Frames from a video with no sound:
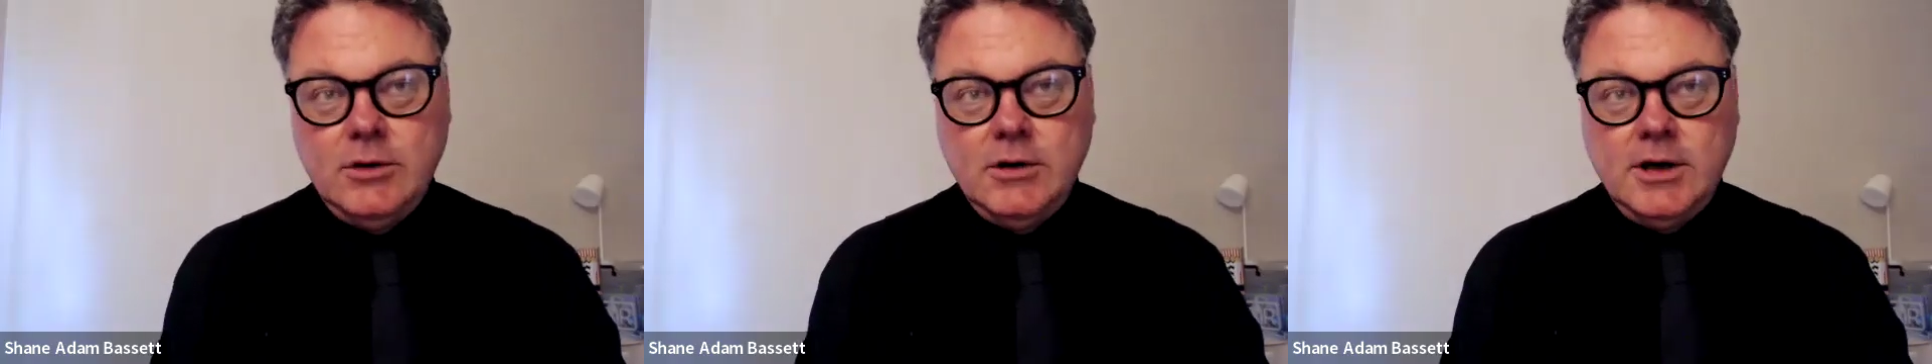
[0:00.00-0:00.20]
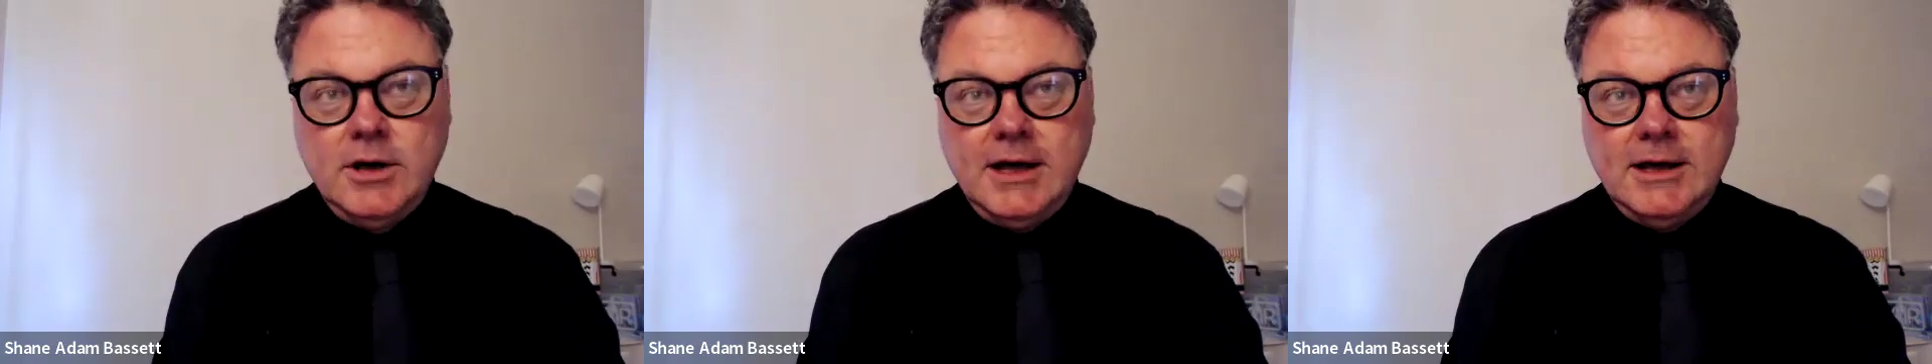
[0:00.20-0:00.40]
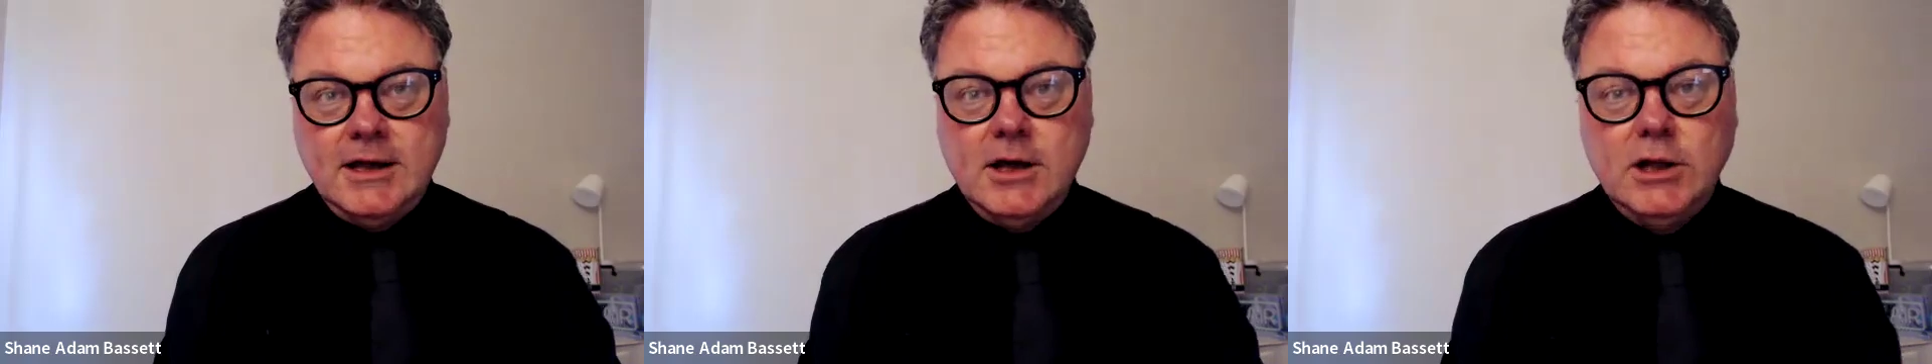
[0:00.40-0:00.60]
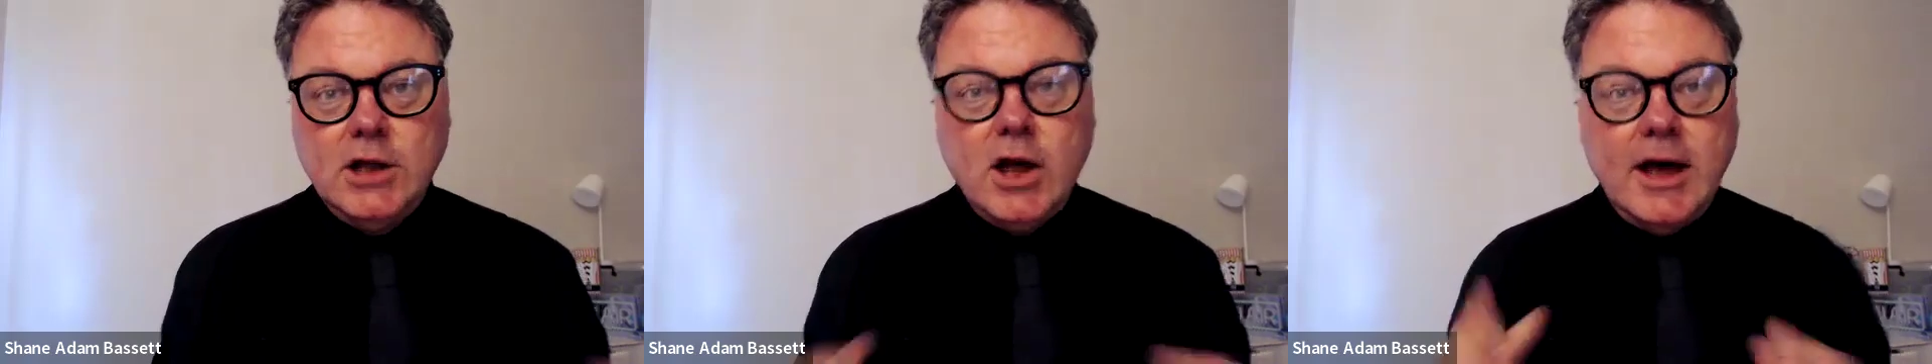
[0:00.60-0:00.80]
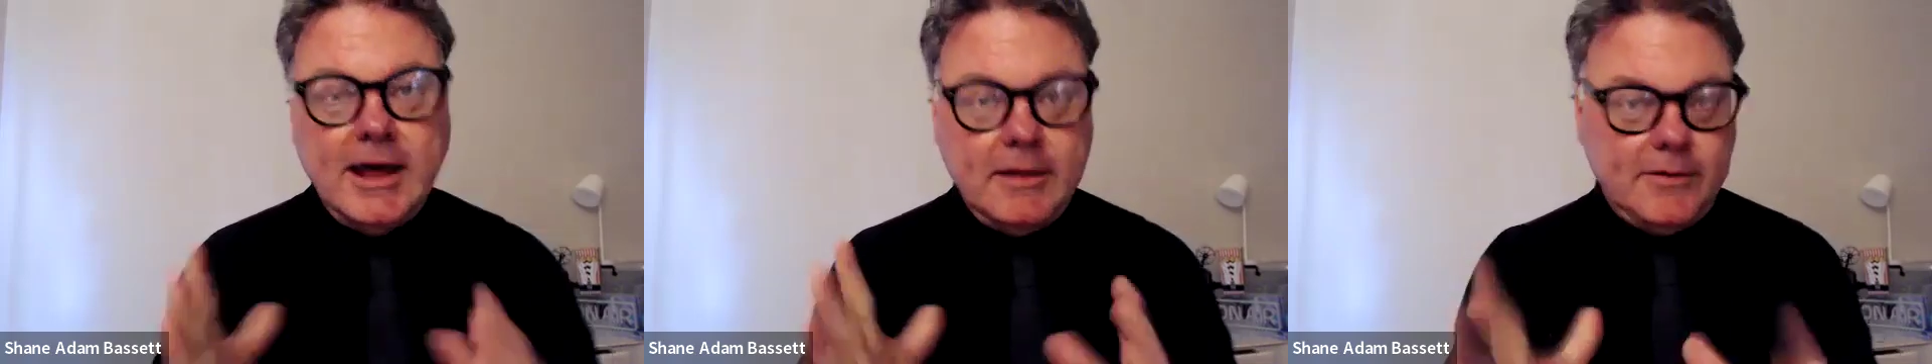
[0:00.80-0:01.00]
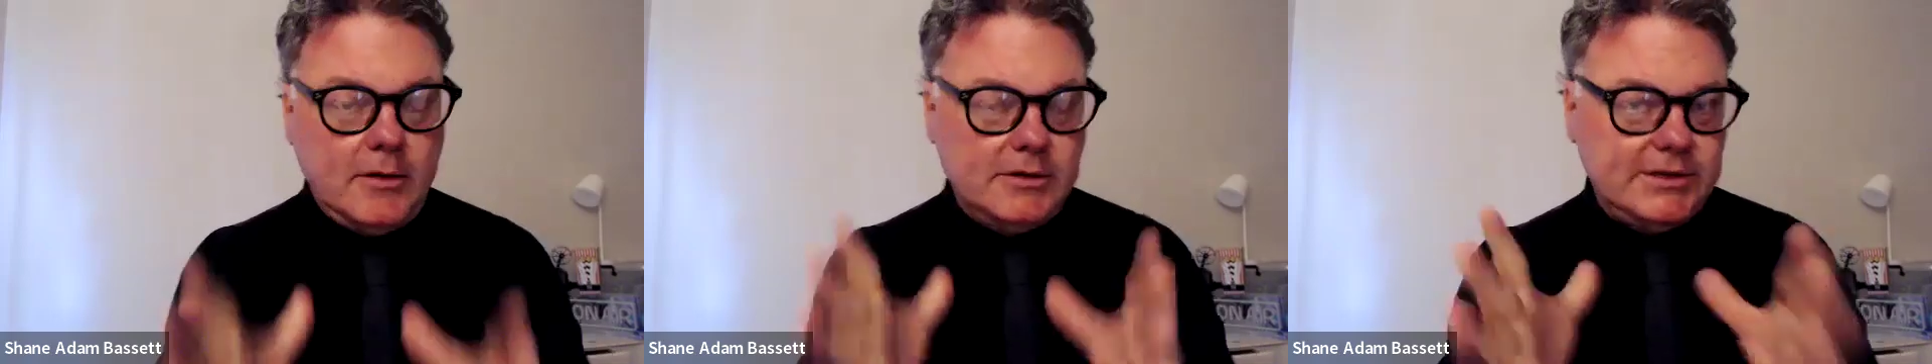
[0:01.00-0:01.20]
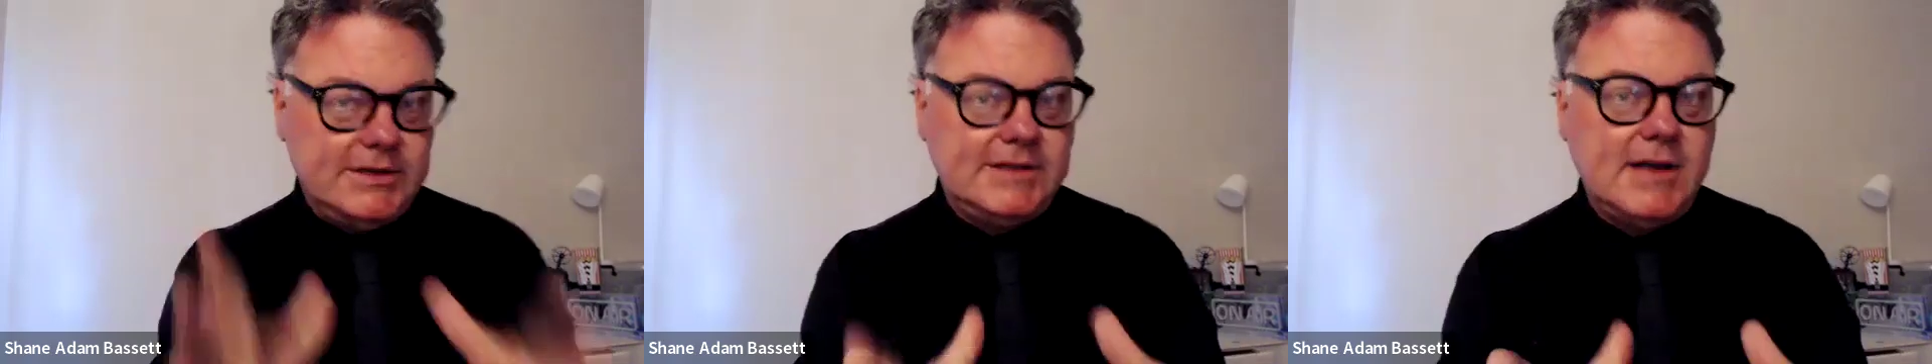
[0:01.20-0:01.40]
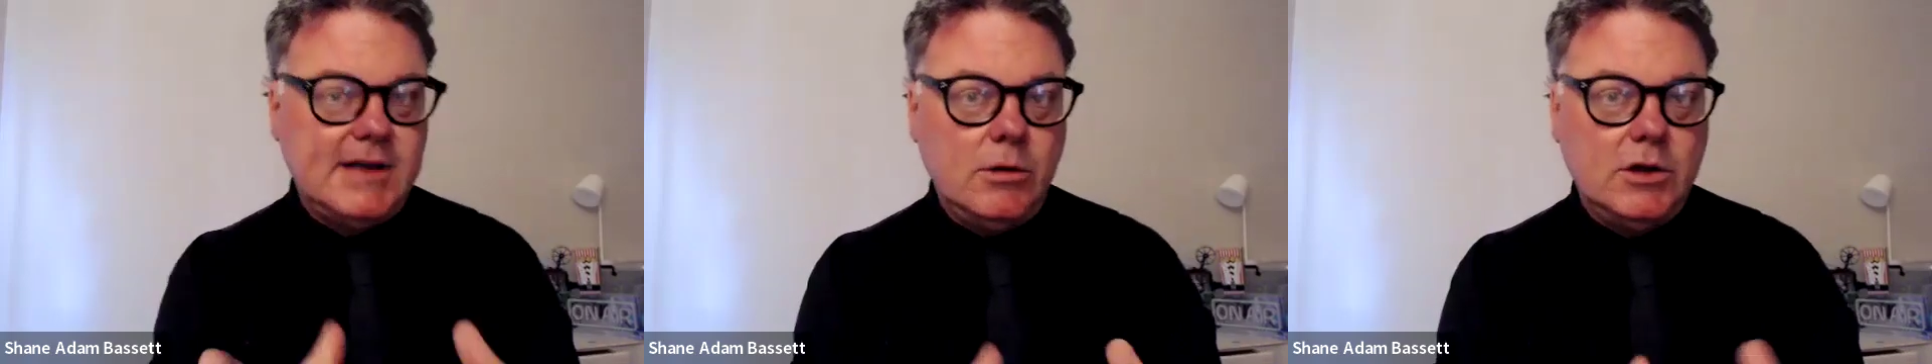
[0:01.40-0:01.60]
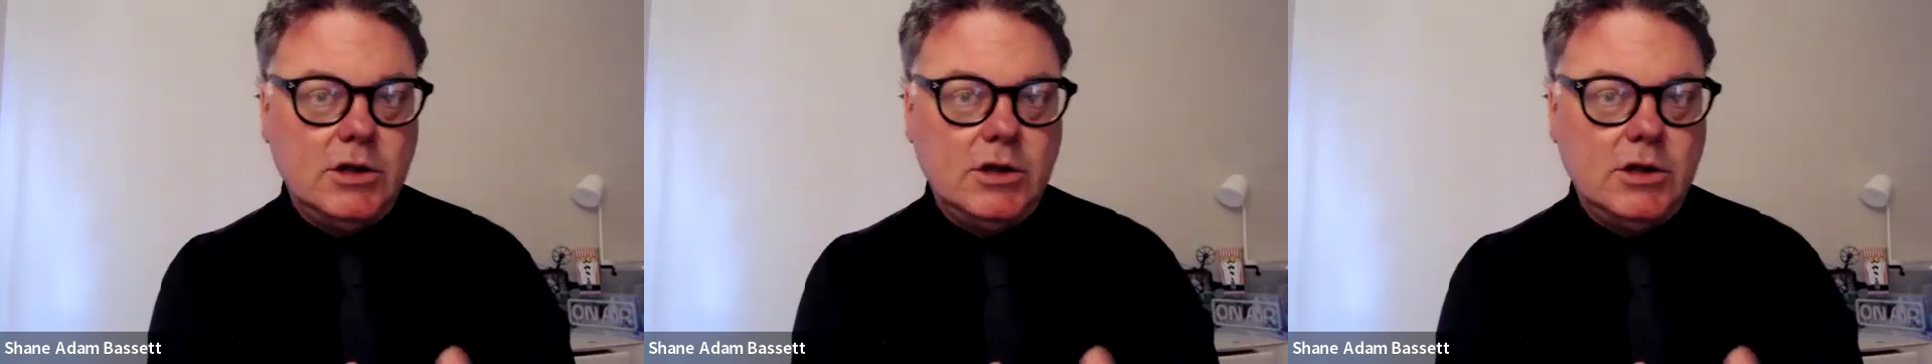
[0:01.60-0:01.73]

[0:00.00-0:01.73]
Well, Goliath, I'll just start with